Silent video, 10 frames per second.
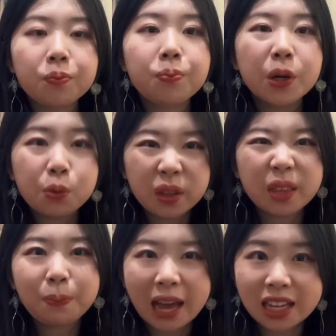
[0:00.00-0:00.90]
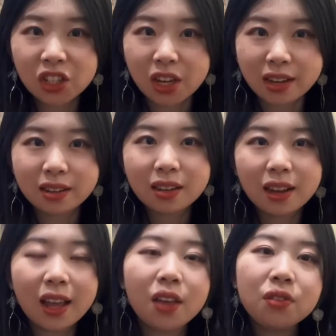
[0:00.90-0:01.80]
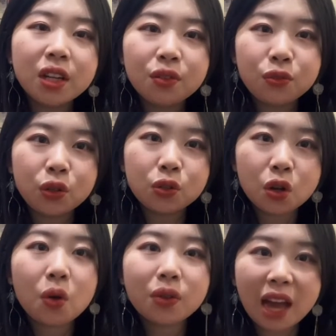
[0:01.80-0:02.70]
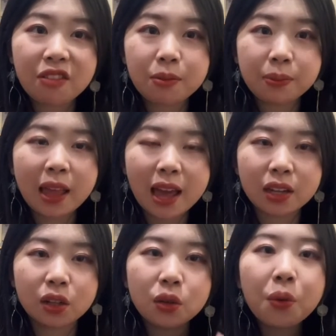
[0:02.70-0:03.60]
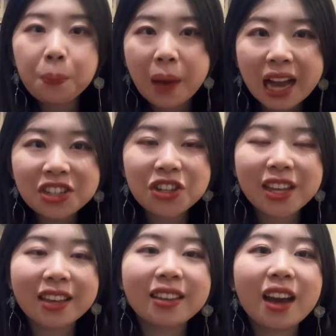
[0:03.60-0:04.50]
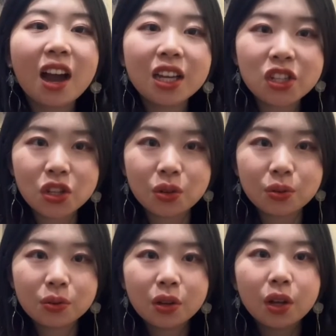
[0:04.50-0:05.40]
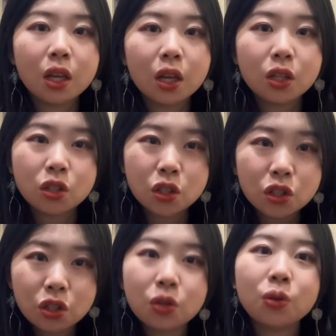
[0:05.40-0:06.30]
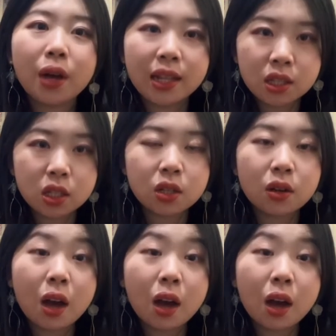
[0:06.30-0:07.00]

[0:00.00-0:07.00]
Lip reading: But with passion, even if you don't have a plan, your passion can guide you to do and to